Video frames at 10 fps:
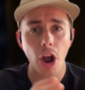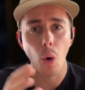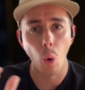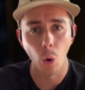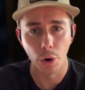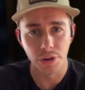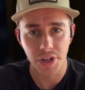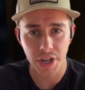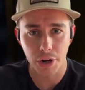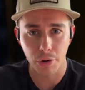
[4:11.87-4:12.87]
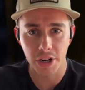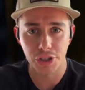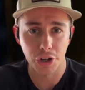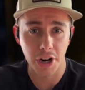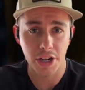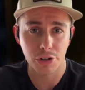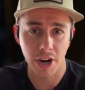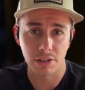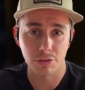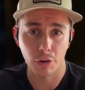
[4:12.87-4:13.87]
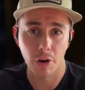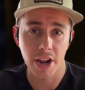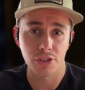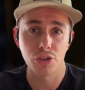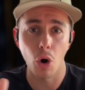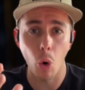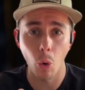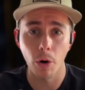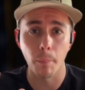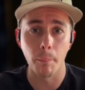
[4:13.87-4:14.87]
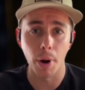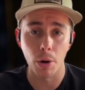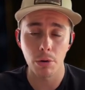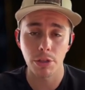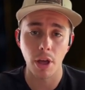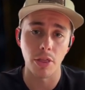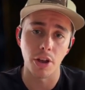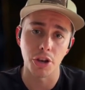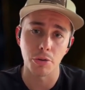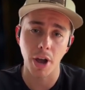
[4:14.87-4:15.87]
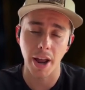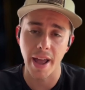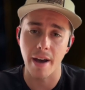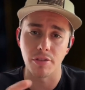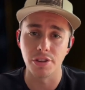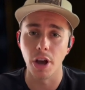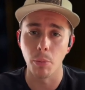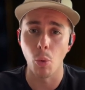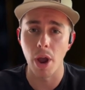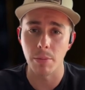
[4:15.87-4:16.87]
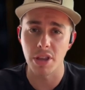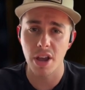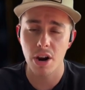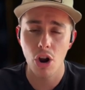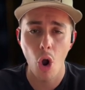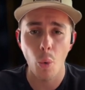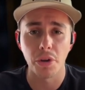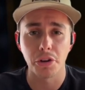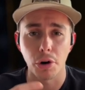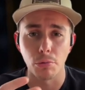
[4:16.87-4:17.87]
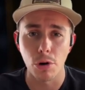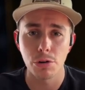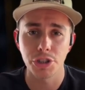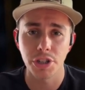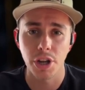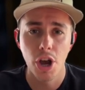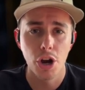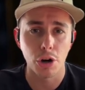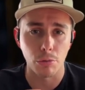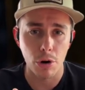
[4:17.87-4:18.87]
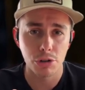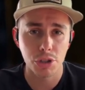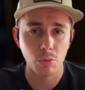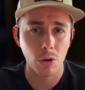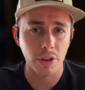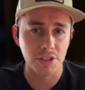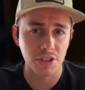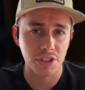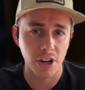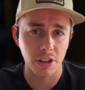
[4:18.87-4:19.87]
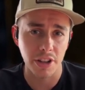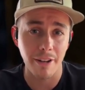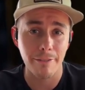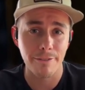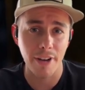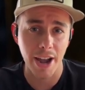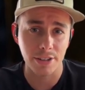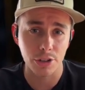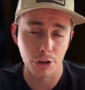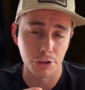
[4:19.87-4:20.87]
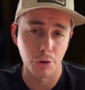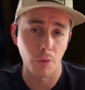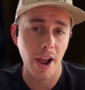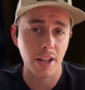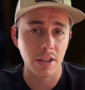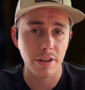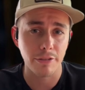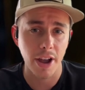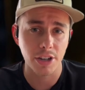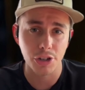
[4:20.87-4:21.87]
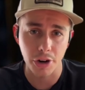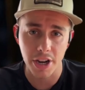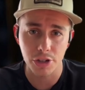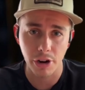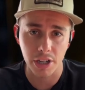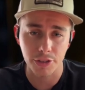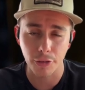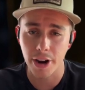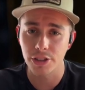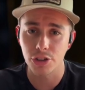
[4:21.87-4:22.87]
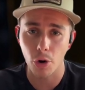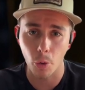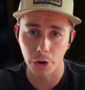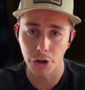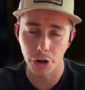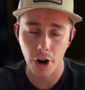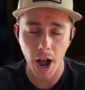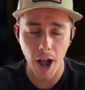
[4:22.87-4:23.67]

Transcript: or decrease your heat transfer rates, or both, and then you kind of have the double whammy there. With corrosion won't necessarily affect or directly affect your heat transfer rates or your